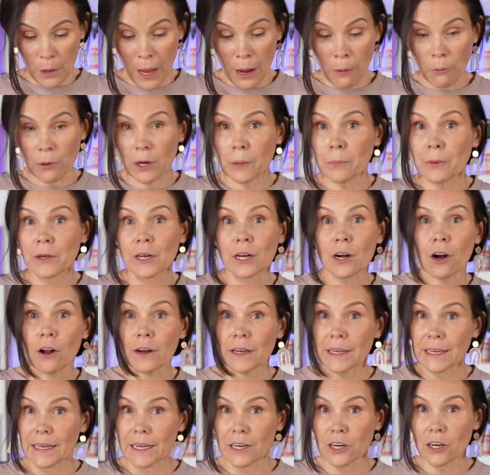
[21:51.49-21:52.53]
I want to put it on
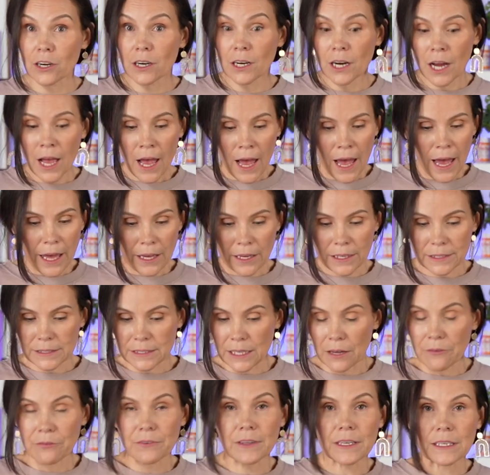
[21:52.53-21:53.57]
here. I could
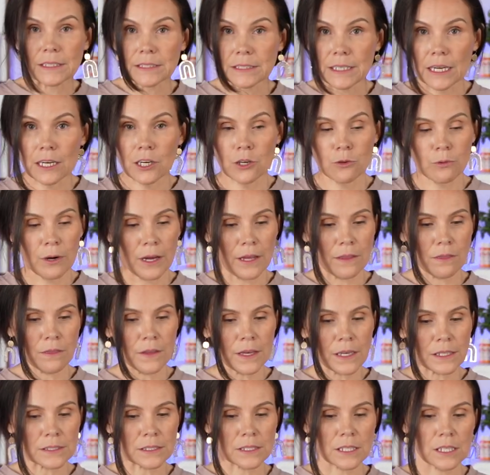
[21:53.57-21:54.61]
definitely decorate
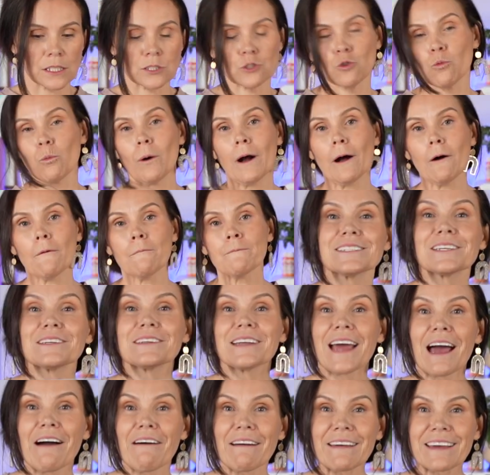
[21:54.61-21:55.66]
this as well. So
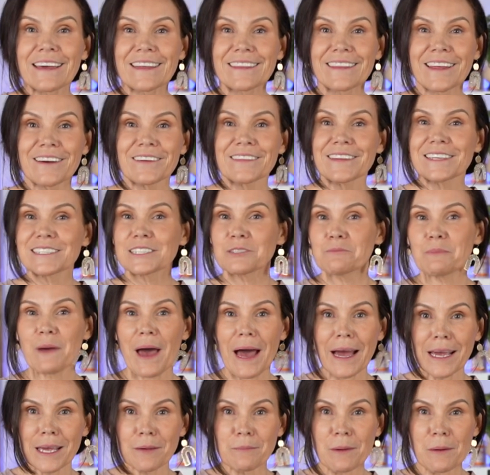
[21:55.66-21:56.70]
now I can load this
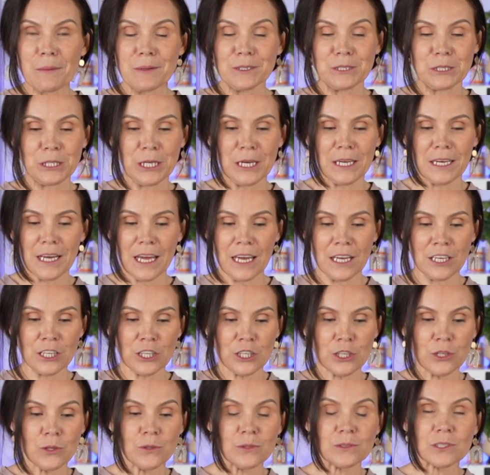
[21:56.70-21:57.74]
back in my machine and
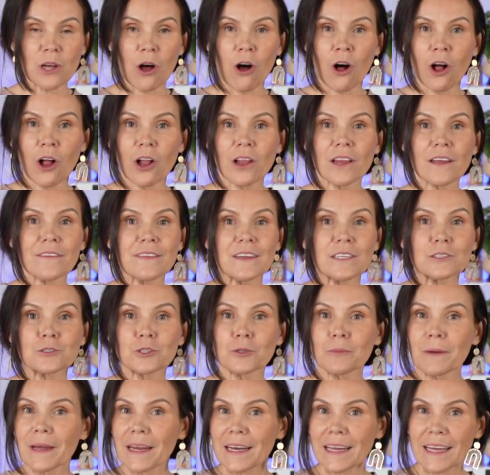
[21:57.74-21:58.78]
use all of this
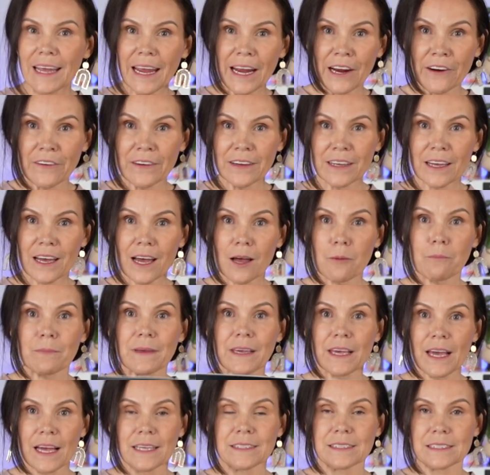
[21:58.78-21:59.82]
remaining area
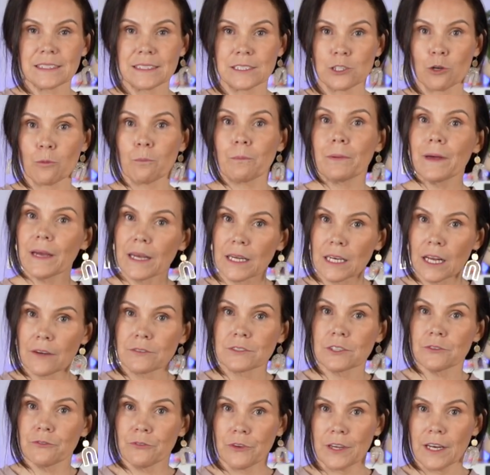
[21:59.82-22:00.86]
because it's still big enough
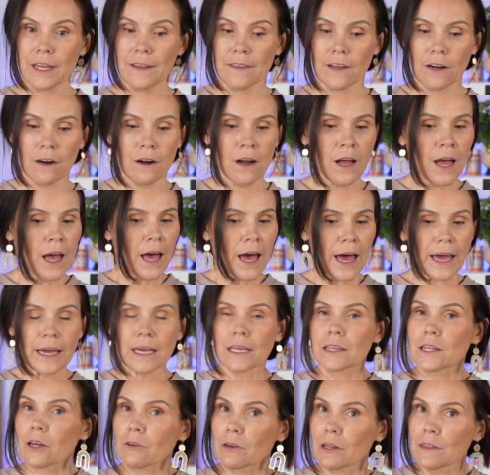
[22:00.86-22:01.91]
to fit in there. I could
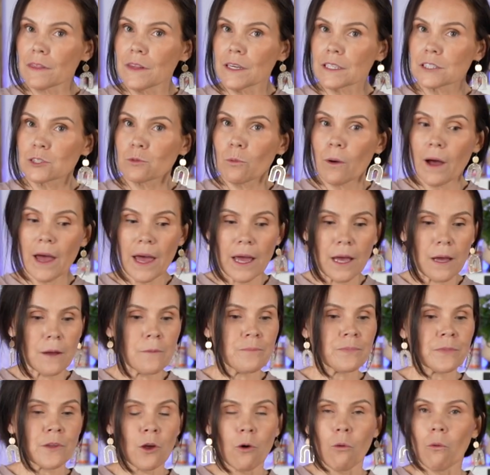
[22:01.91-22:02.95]
load it this way,
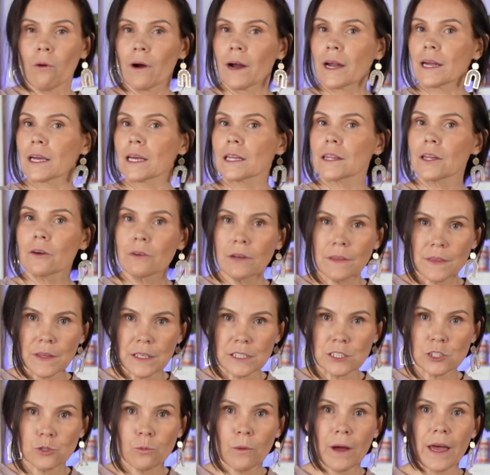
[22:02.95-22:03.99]
or I could load it
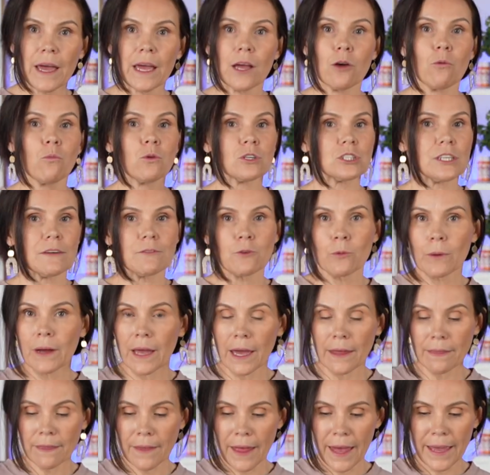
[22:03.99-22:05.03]
this way, whichever way
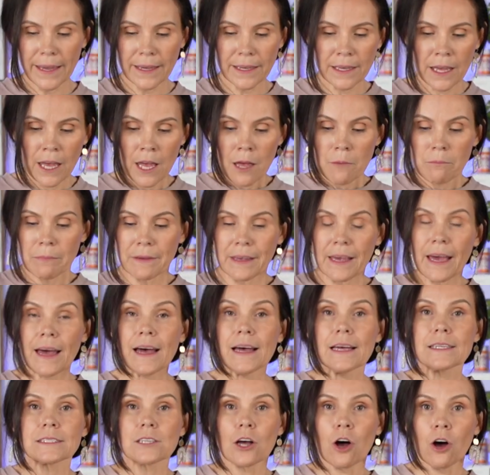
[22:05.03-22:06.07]
I'd like,
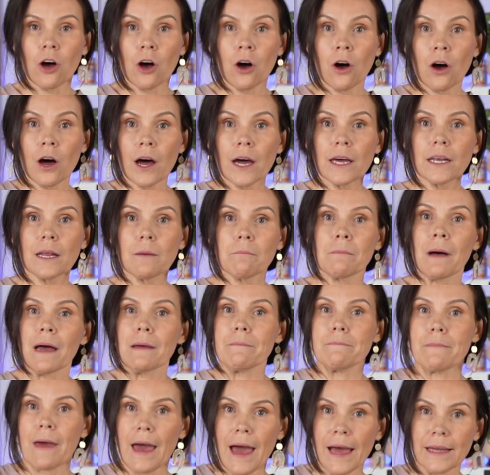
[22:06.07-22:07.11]
because on my
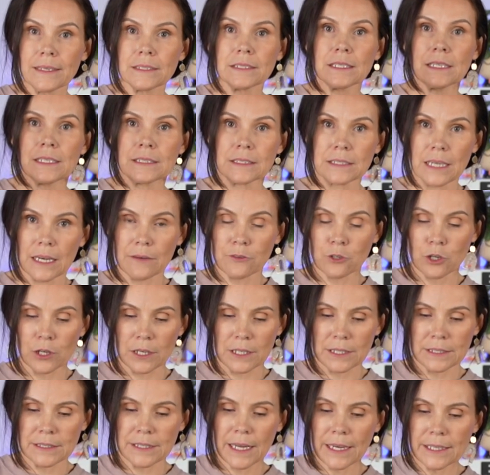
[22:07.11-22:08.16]
mat inside of
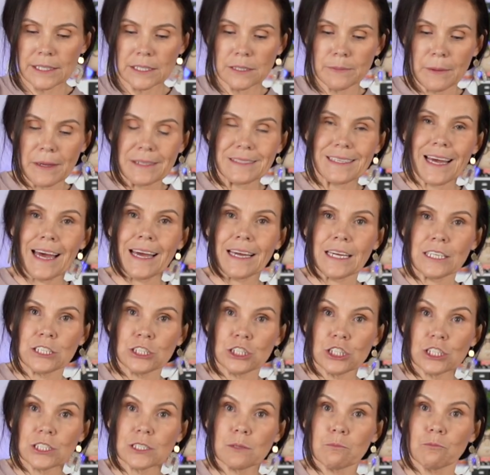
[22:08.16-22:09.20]
Cricut Design Space, I can
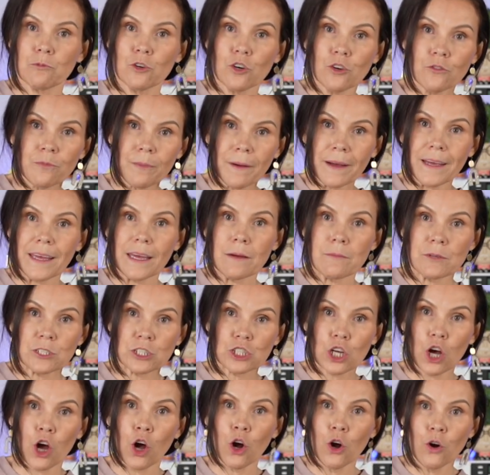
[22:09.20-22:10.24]
just move my image
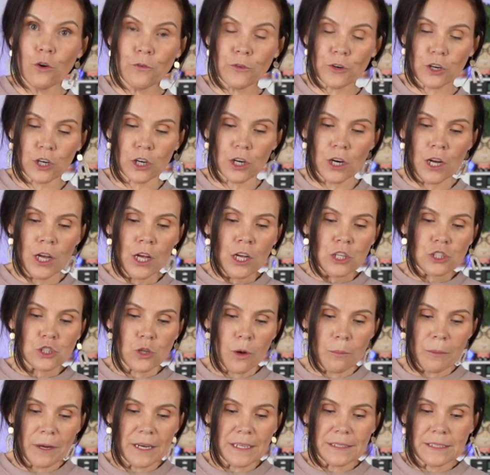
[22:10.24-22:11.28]
over. So
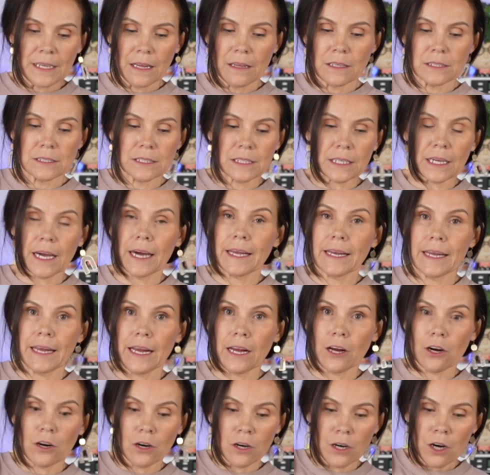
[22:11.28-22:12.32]
I'm going to tell it to cut
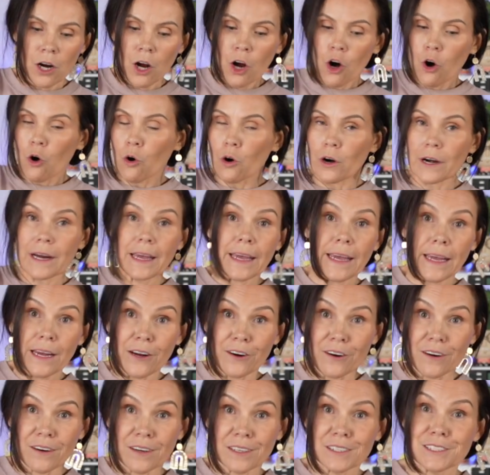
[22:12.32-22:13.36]
here or
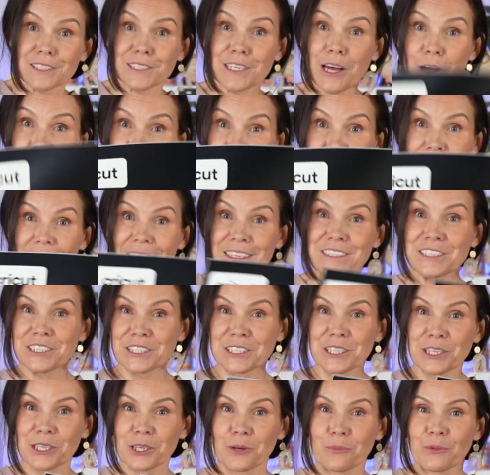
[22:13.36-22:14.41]
here. So that's just
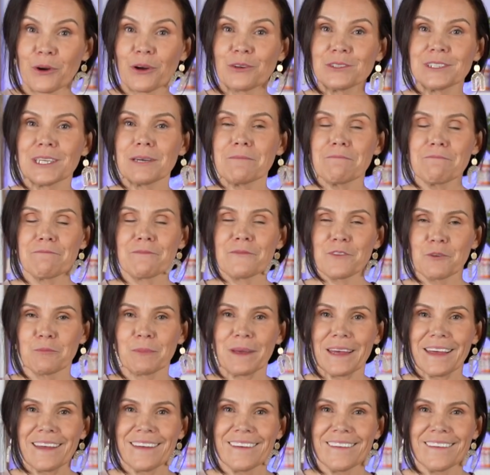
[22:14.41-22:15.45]
a little pro tip for me.